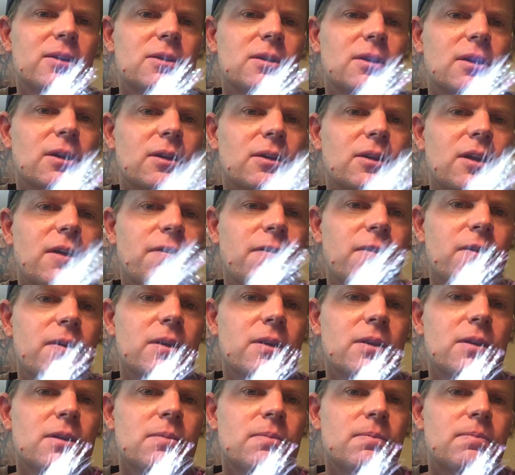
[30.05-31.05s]
It's a little
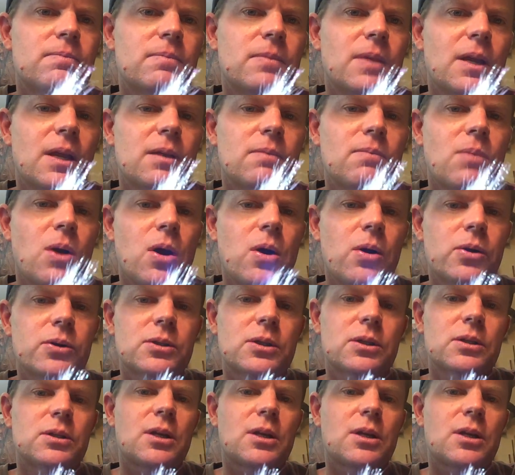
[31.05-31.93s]
different than most.